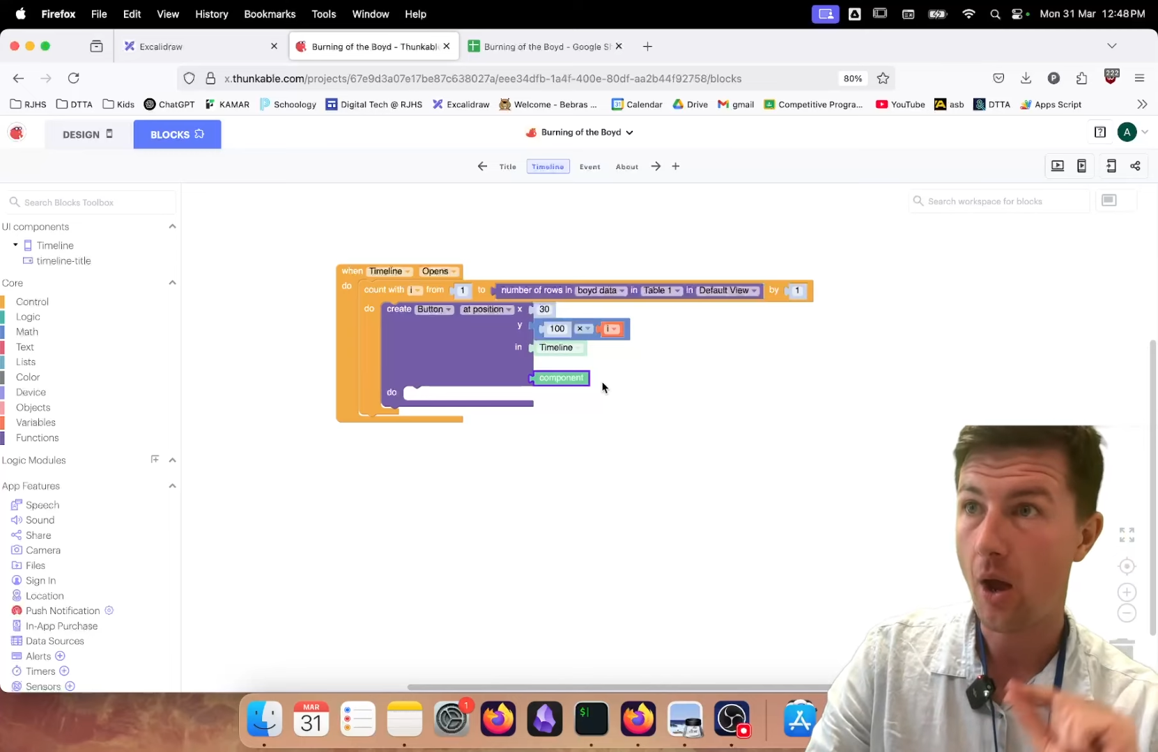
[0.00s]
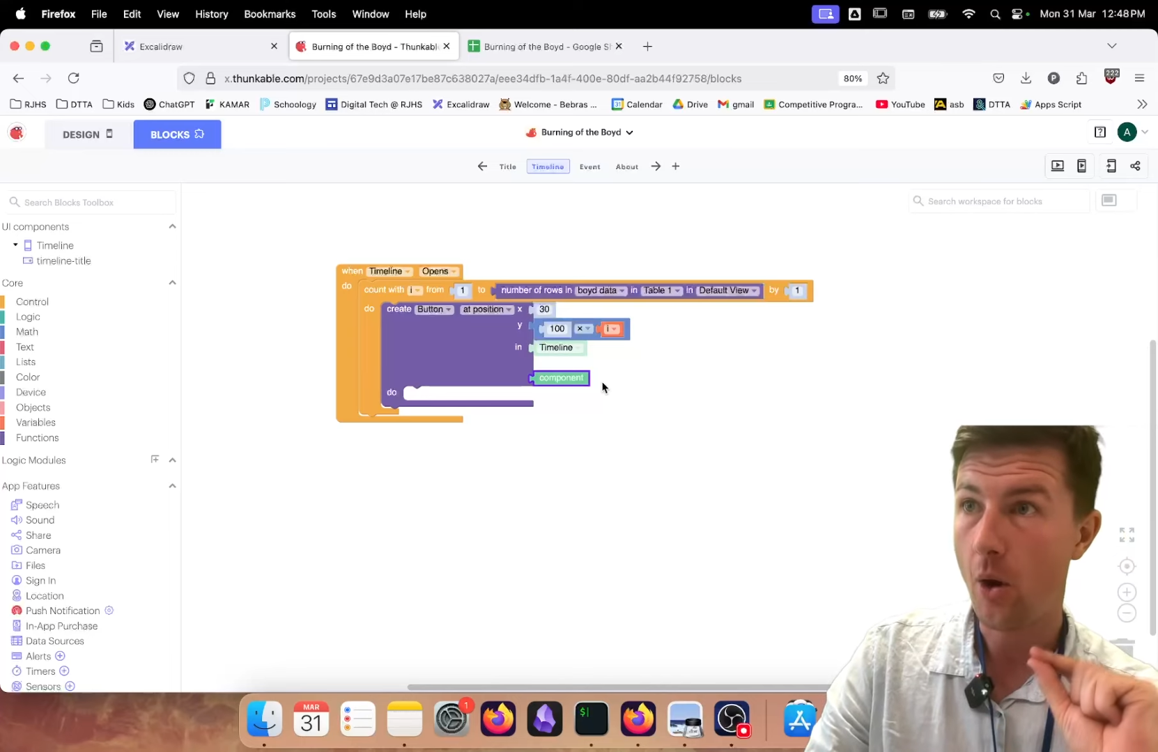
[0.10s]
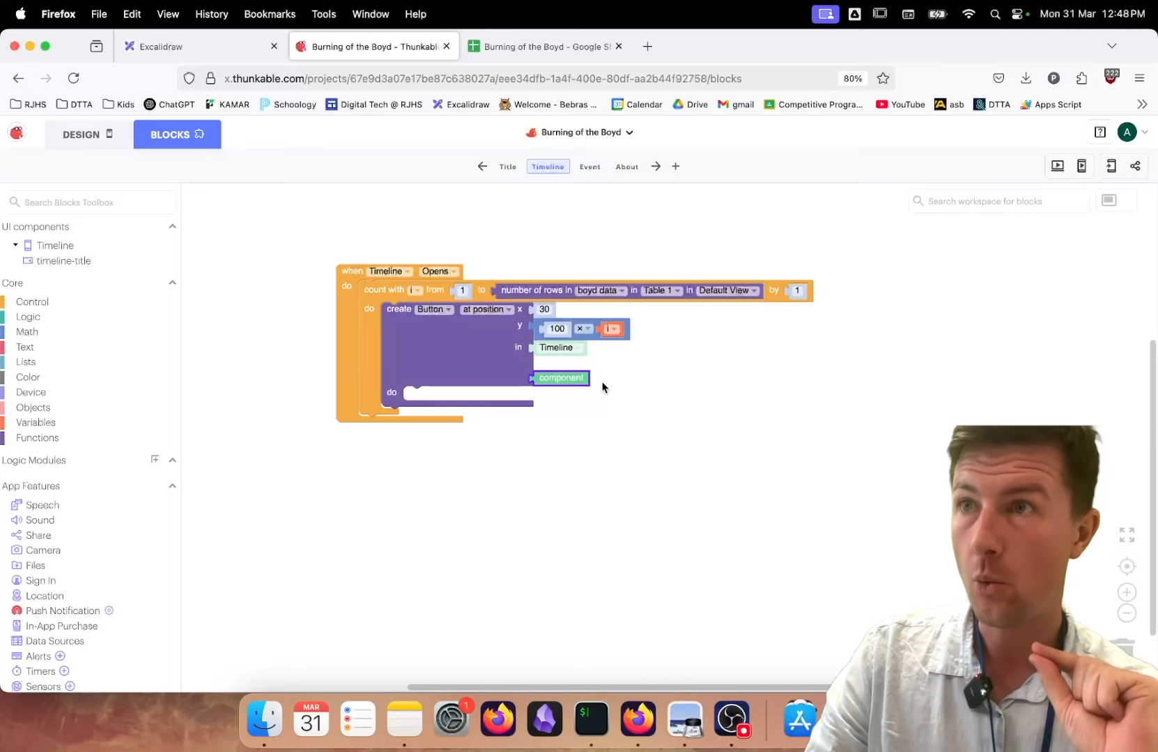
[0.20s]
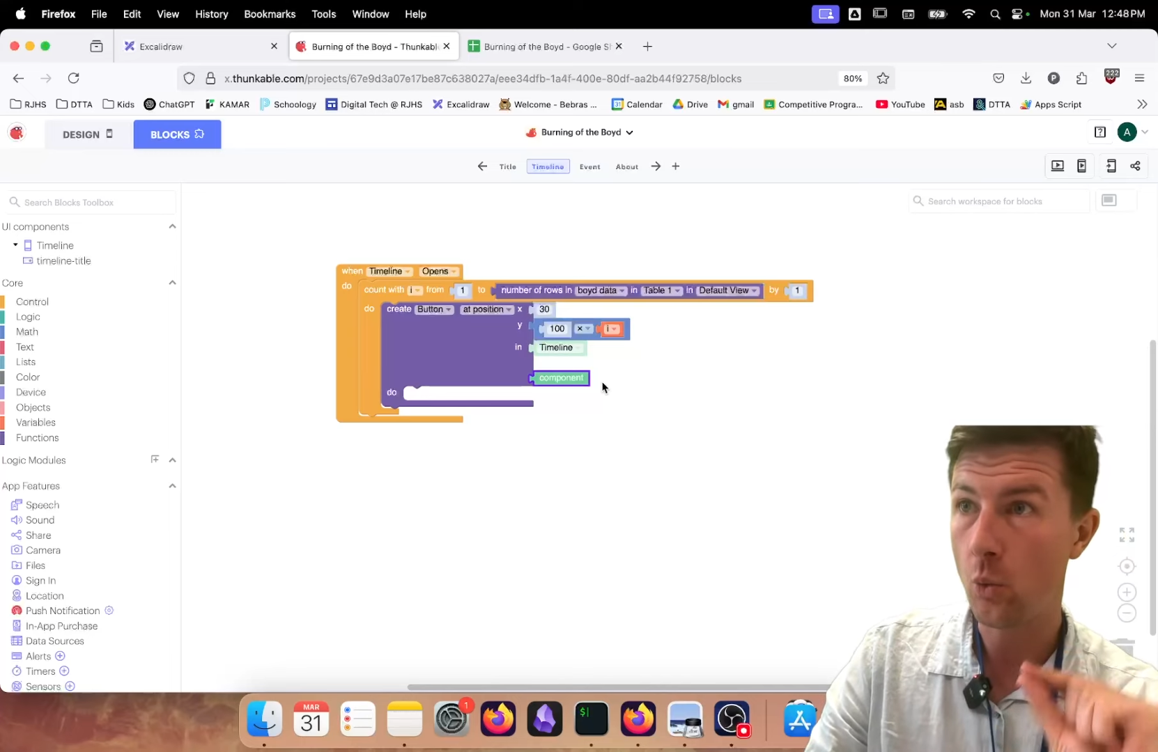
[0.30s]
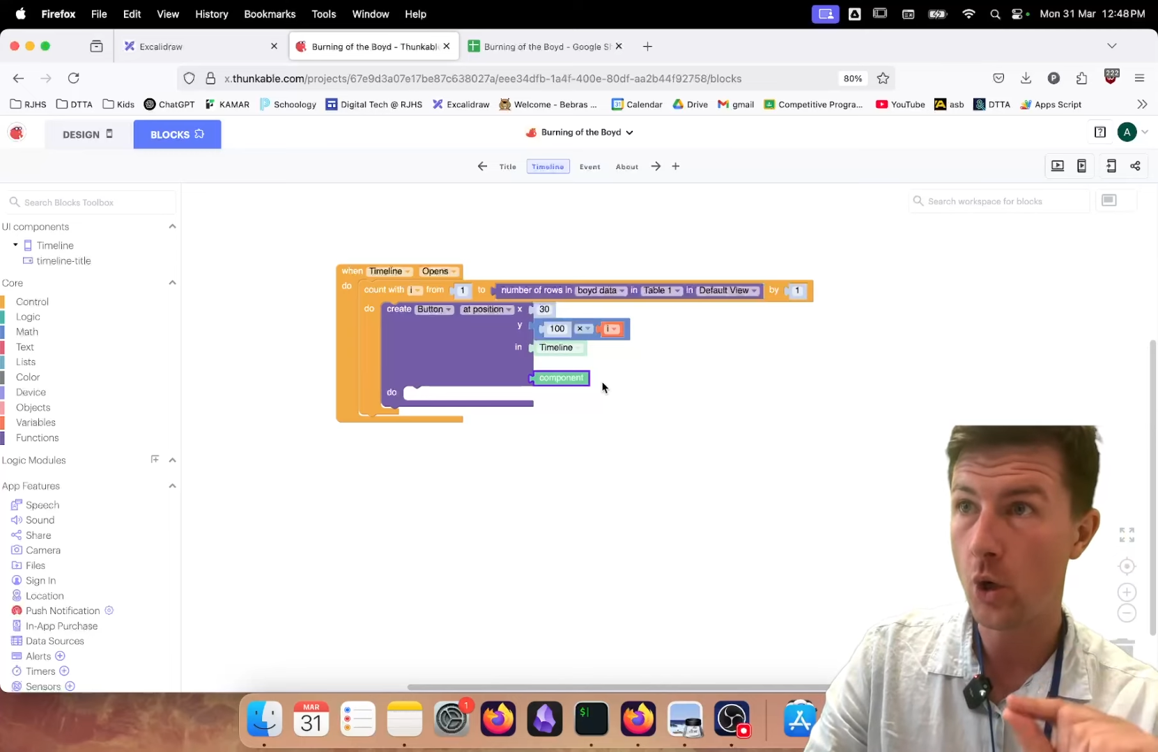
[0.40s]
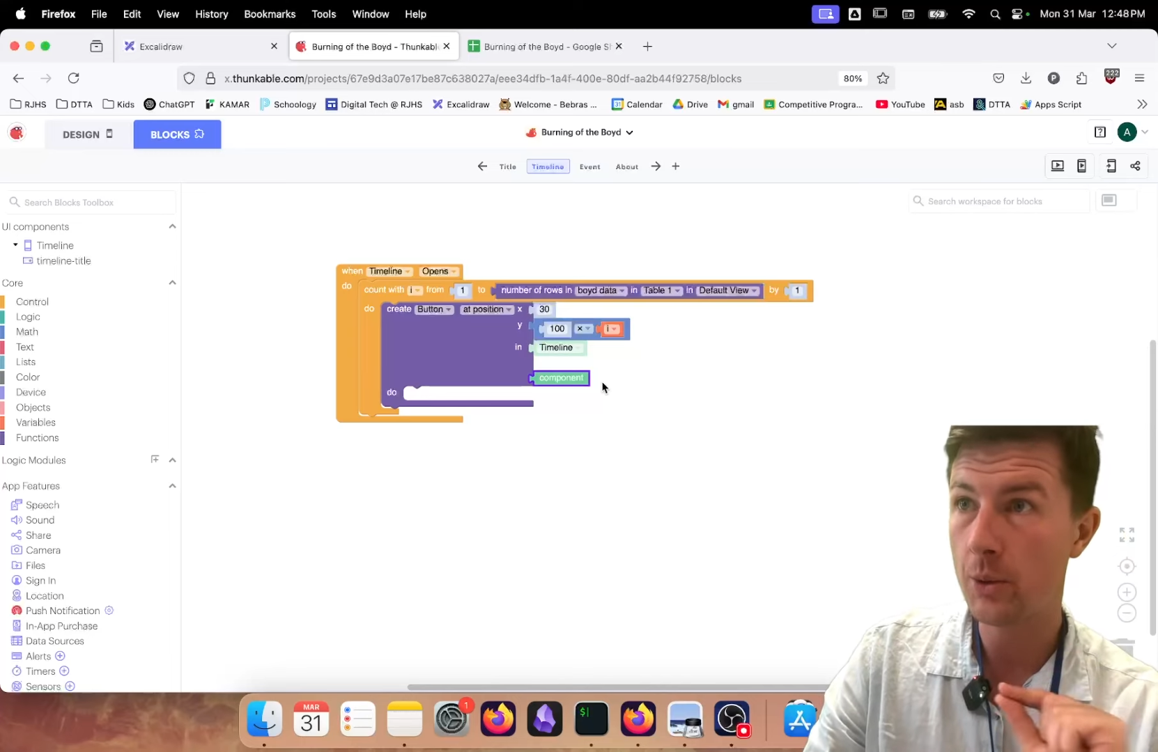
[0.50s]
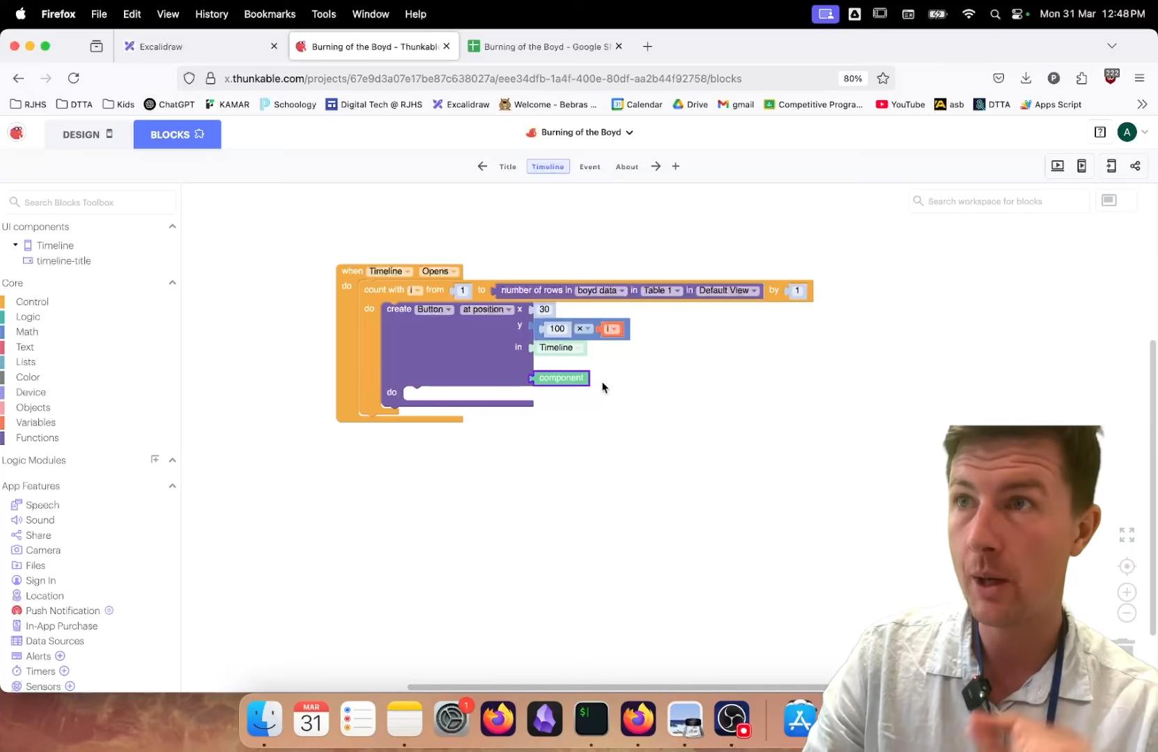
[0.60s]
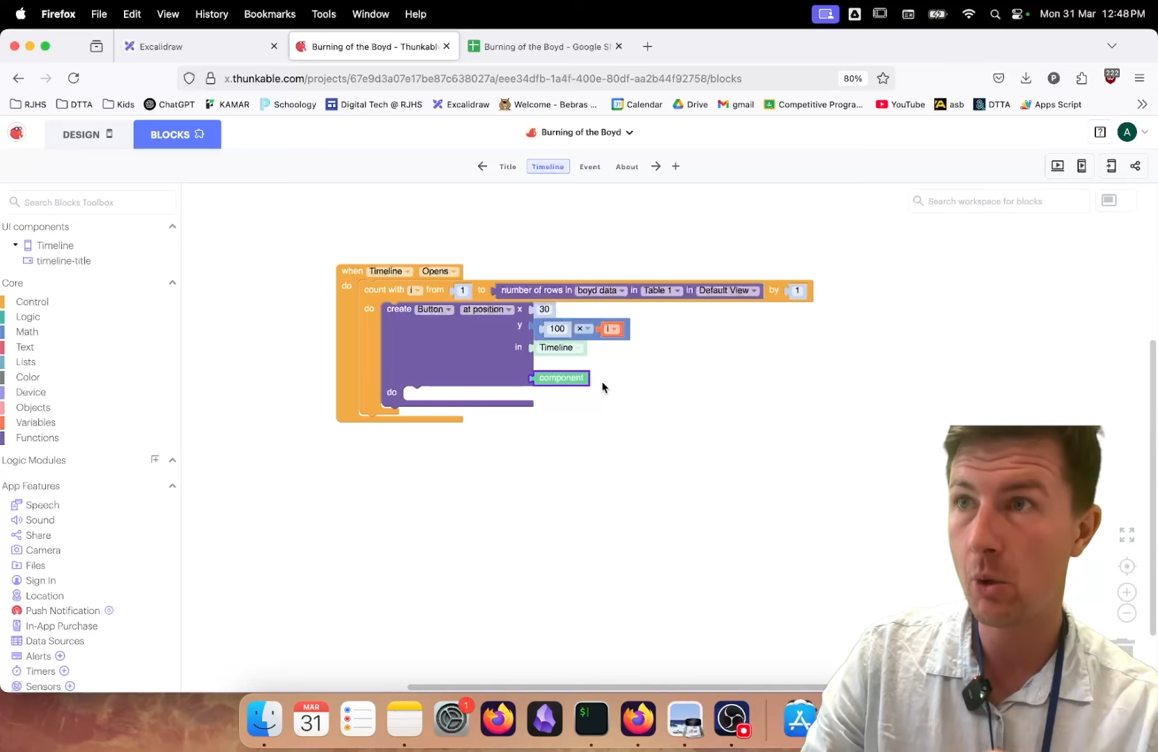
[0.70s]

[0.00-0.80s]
what do I